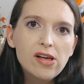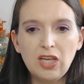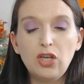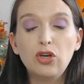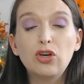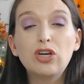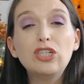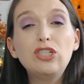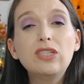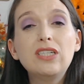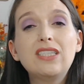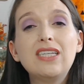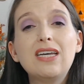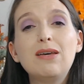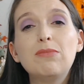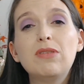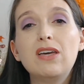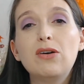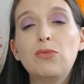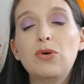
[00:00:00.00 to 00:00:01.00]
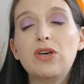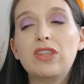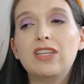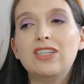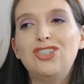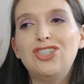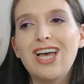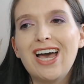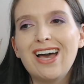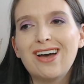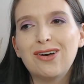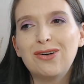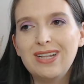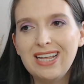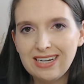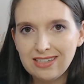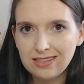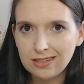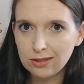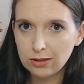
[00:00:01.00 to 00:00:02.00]
You could do the same thing with
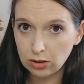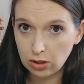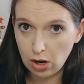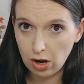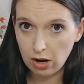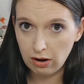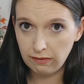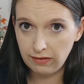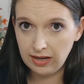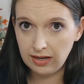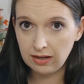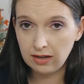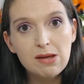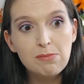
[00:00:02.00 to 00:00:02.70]
jack-o'-lantern carving.